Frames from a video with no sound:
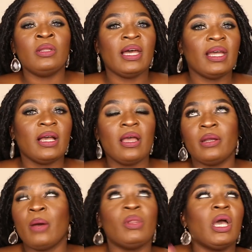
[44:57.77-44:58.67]
Like,
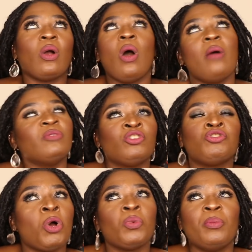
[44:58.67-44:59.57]
and I'm like, oh, I'm a
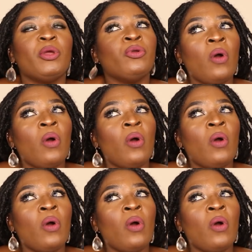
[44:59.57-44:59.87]
strong woman.